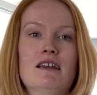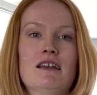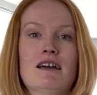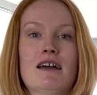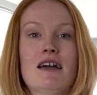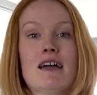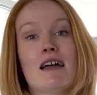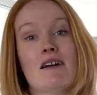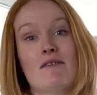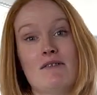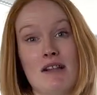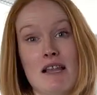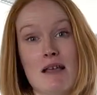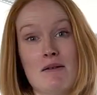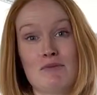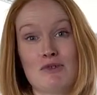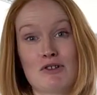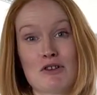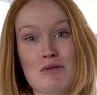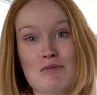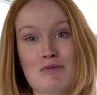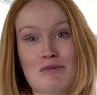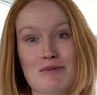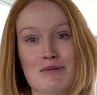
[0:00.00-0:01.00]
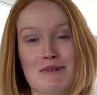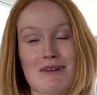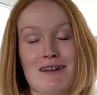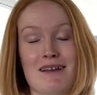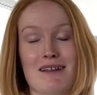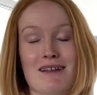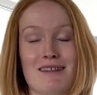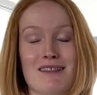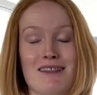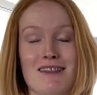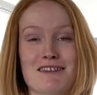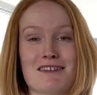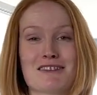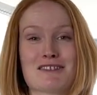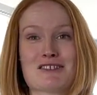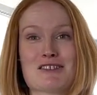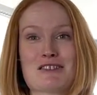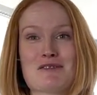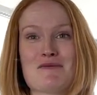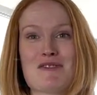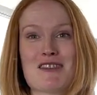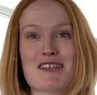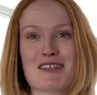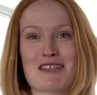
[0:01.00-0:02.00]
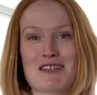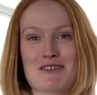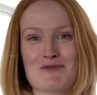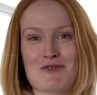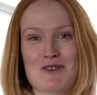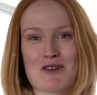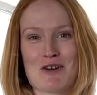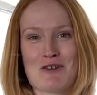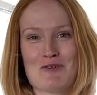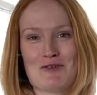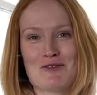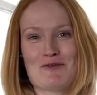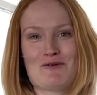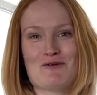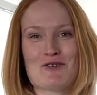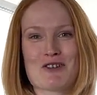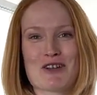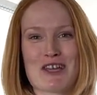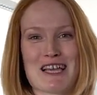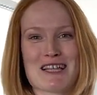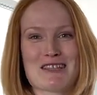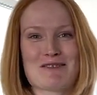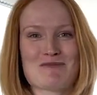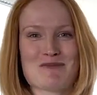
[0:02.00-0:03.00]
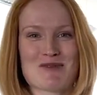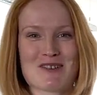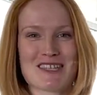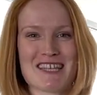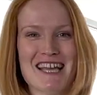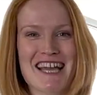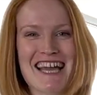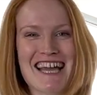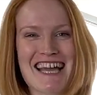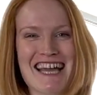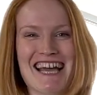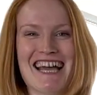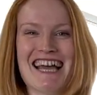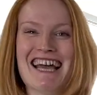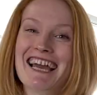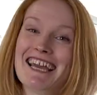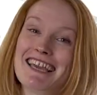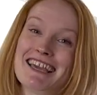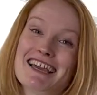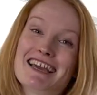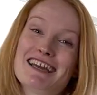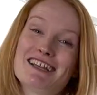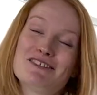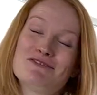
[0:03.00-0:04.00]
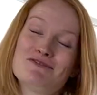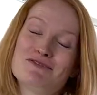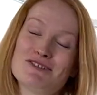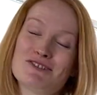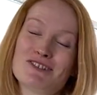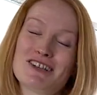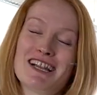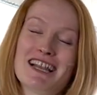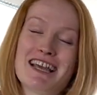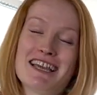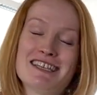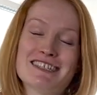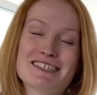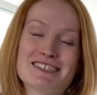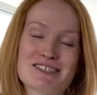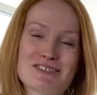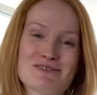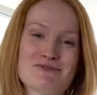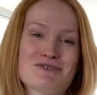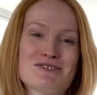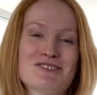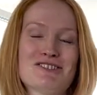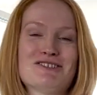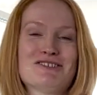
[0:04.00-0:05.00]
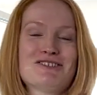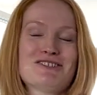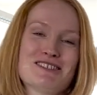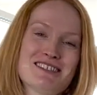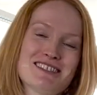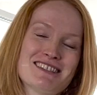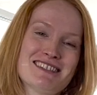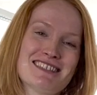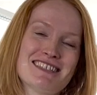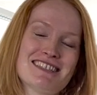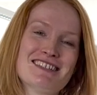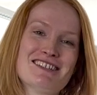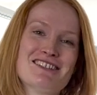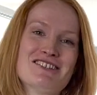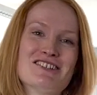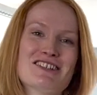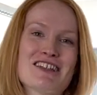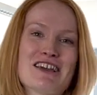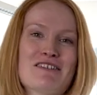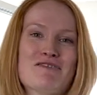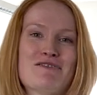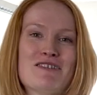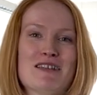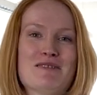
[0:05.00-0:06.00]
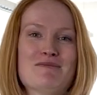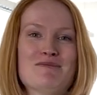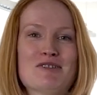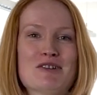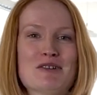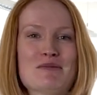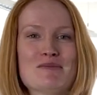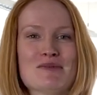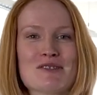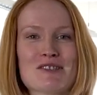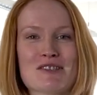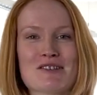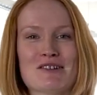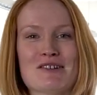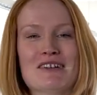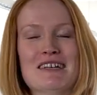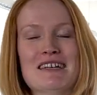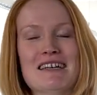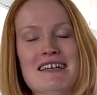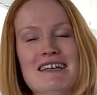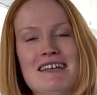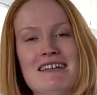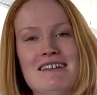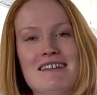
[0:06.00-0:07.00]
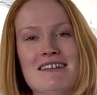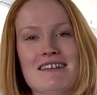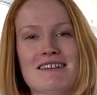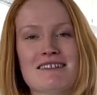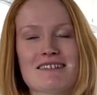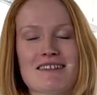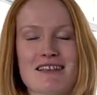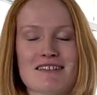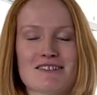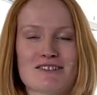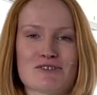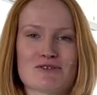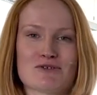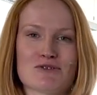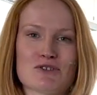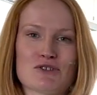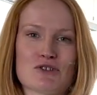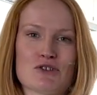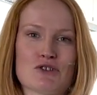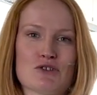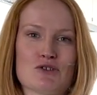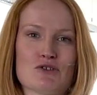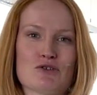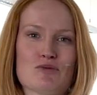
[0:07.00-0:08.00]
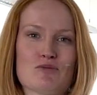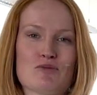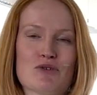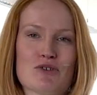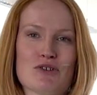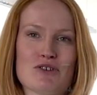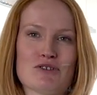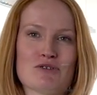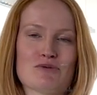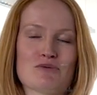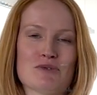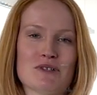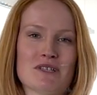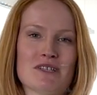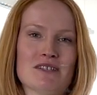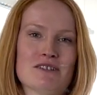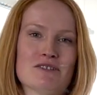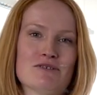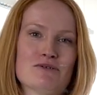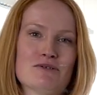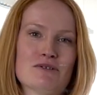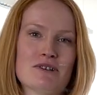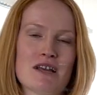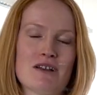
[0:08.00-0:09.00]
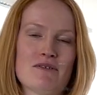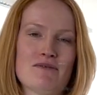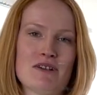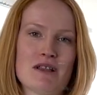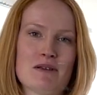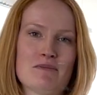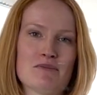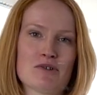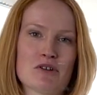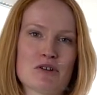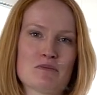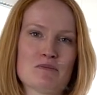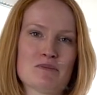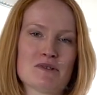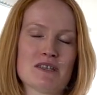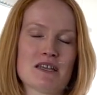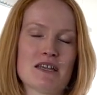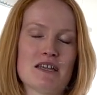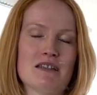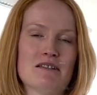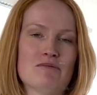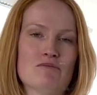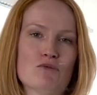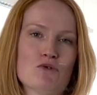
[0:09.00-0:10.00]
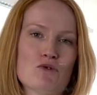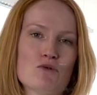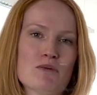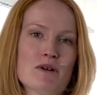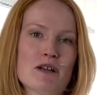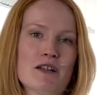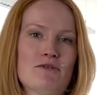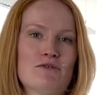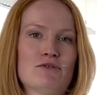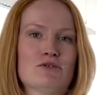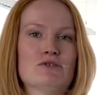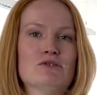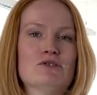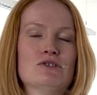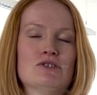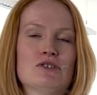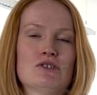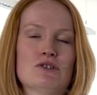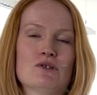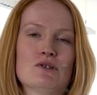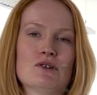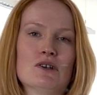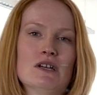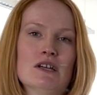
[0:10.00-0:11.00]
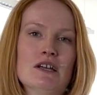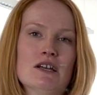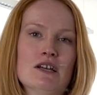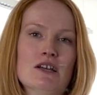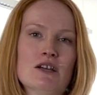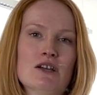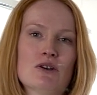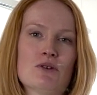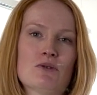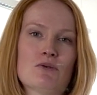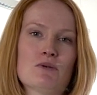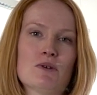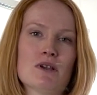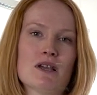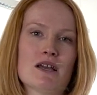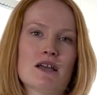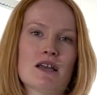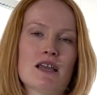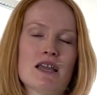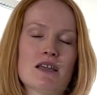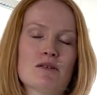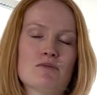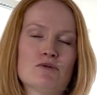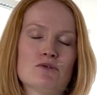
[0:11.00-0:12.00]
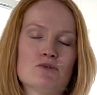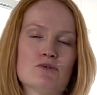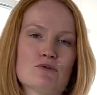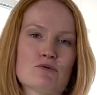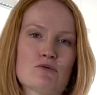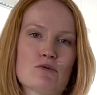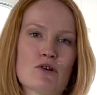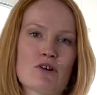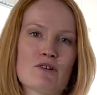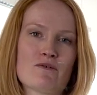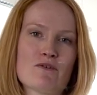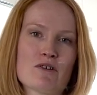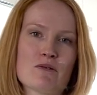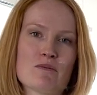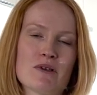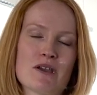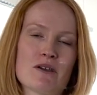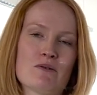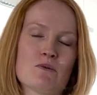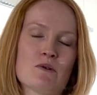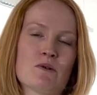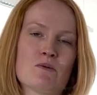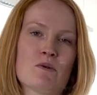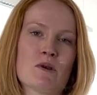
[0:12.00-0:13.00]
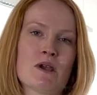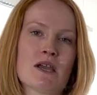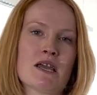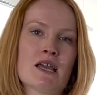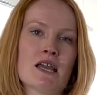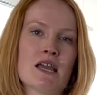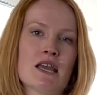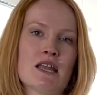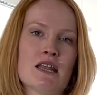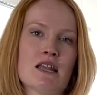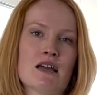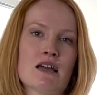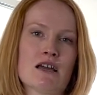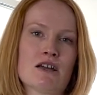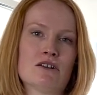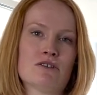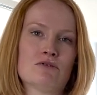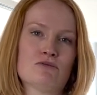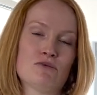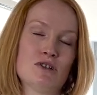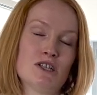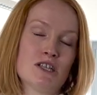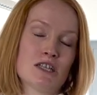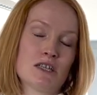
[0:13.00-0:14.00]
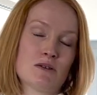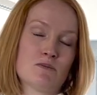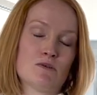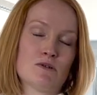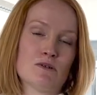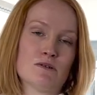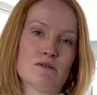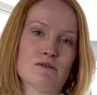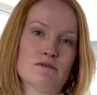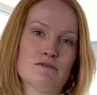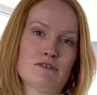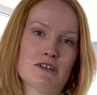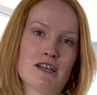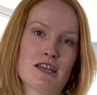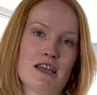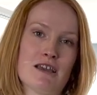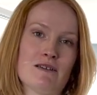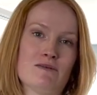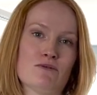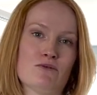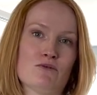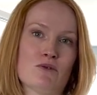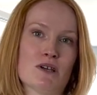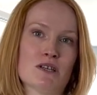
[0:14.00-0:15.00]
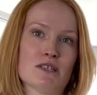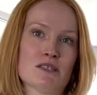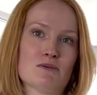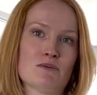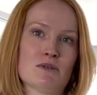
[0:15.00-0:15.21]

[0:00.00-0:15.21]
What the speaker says: I have a laptop. I think that's something that we often forget, but I had a few clients who did not have a laptop, so I think that's also a good point. We all have laptops and mobile phones, so we are able to work from everywhere and are reachable everywhere as